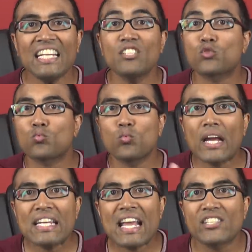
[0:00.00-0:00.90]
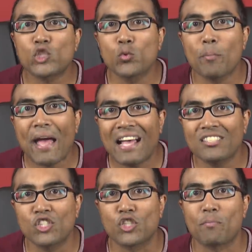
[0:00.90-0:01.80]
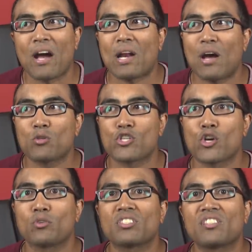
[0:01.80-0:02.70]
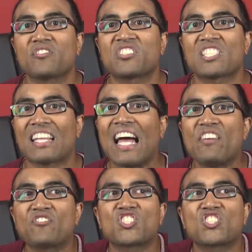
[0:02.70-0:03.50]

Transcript: it's right next to a passage about how Joseph's life